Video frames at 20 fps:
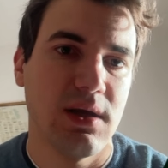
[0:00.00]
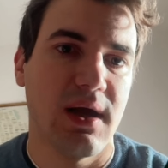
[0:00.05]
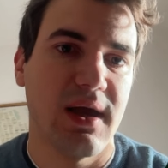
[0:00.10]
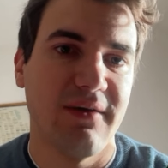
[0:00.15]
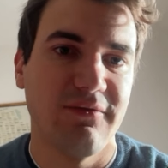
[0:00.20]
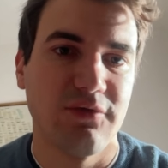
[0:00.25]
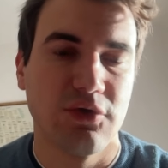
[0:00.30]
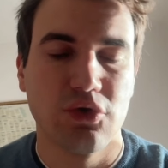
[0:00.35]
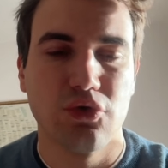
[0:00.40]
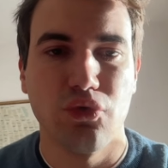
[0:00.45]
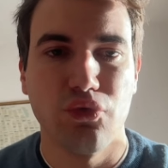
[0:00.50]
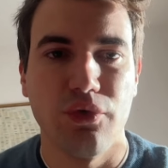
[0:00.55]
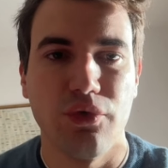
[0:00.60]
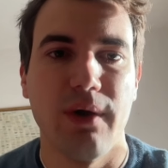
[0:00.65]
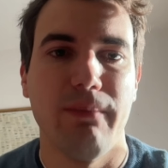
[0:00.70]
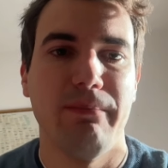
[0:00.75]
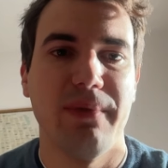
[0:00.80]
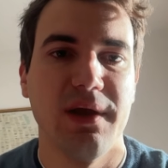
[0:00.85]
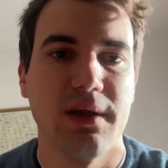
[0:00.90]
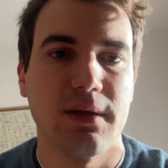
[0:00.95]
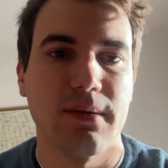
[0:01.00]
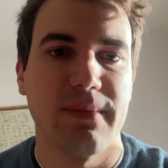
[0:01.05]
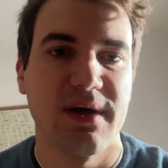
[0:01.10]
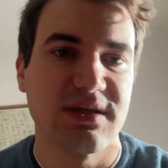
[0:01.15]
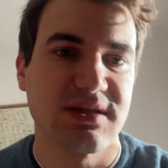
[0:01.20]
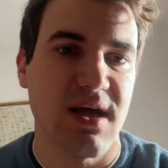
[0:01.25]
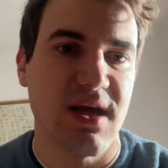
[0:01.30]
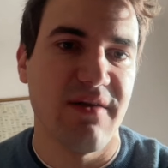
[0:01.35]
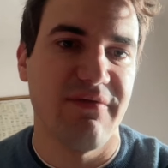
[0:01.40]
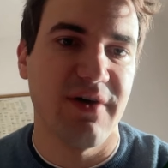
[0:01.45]
I have to repeat
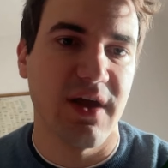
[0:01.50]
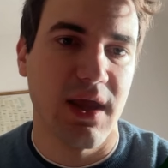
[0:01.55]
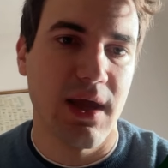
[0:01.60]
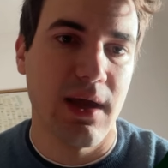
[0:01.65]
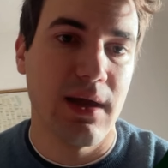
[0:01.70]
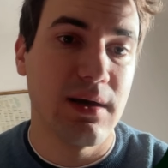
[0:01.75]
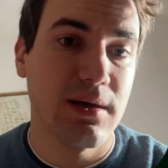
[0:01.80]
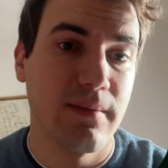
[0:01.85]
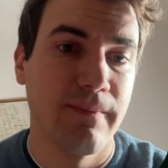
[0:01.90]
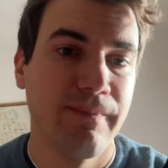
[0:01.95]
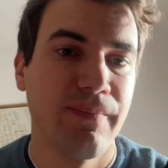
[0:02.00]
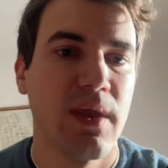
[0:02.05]
myself again.